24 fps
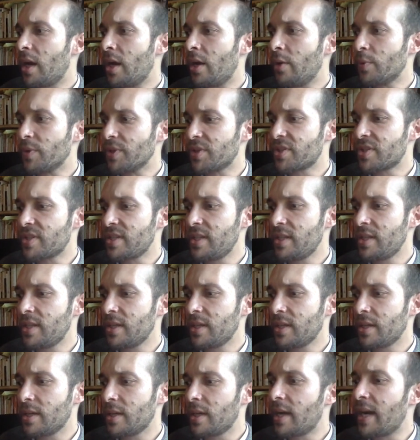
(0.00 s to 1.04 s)
Uh, we're
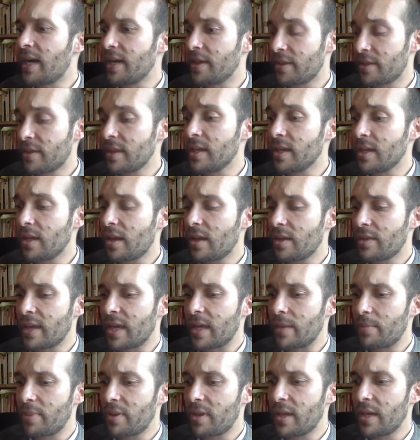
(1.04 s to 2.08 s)
seeing, I think,
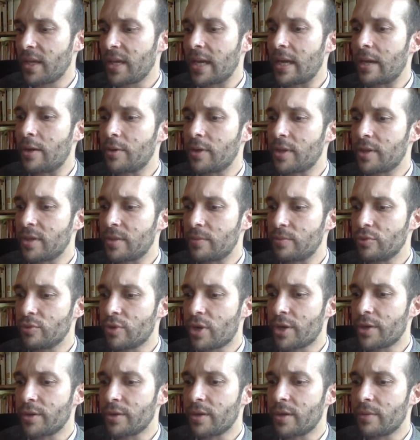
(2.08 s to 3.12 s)
that play out in the
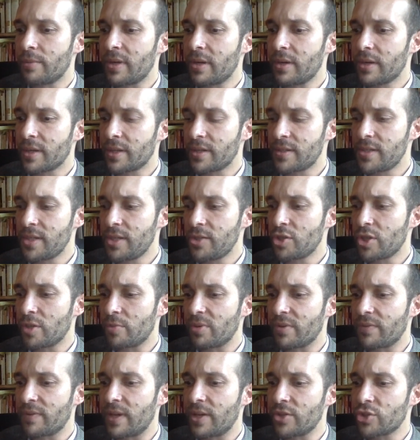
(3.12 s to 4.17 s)
broader American teaching
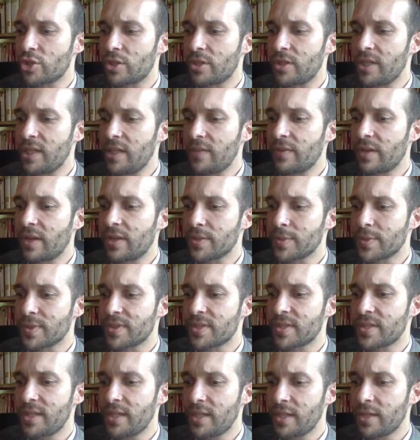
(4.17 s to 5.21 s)
profession, even as we're
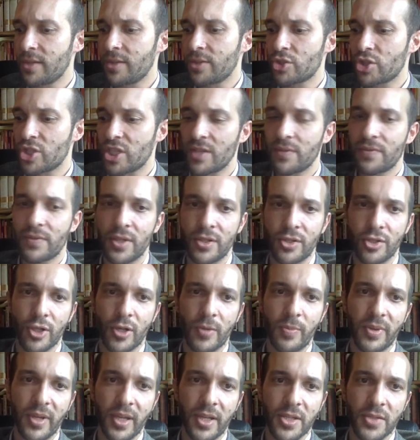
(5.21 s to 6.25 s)
seeing the shift that
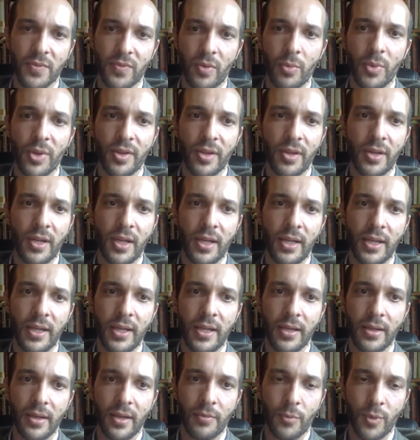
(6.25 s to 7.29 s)
took place from within
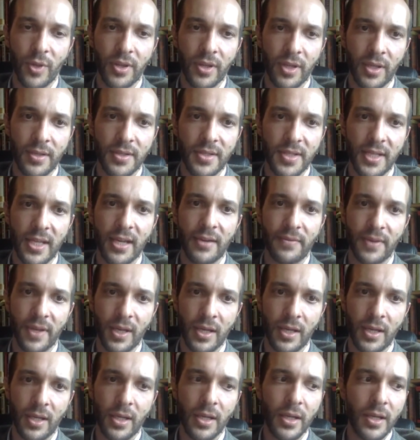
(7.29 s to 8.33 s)
a within
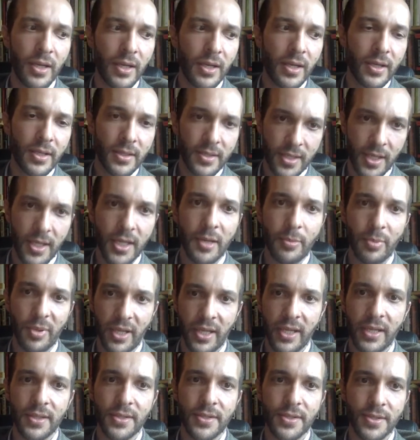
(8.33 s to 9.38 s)
TFA take
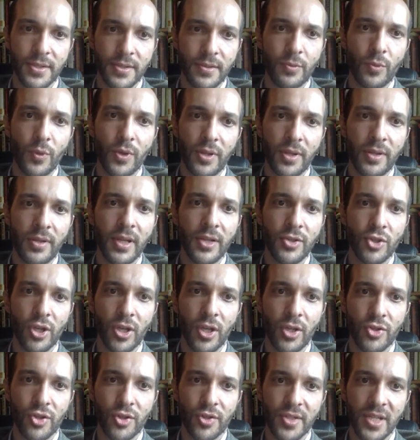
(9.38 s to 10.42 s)
place within the
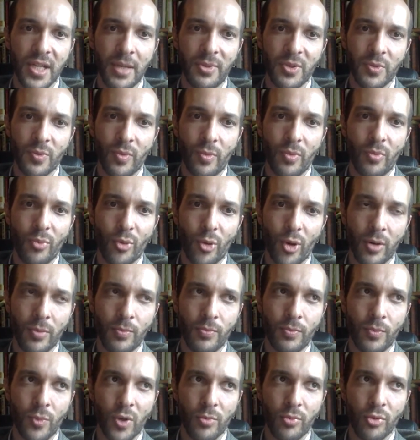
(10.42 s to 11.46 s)
education establishment
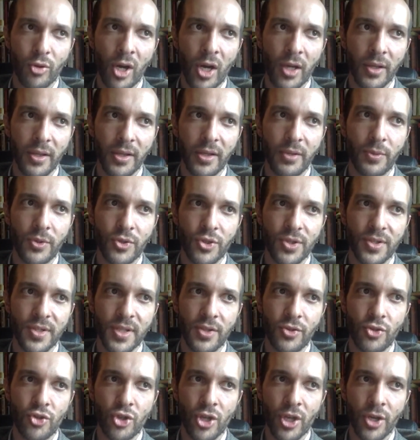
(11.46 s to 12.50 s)
more, broadly, which is
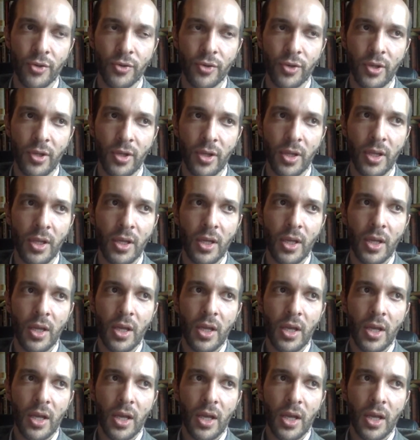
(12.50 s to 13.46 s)
a general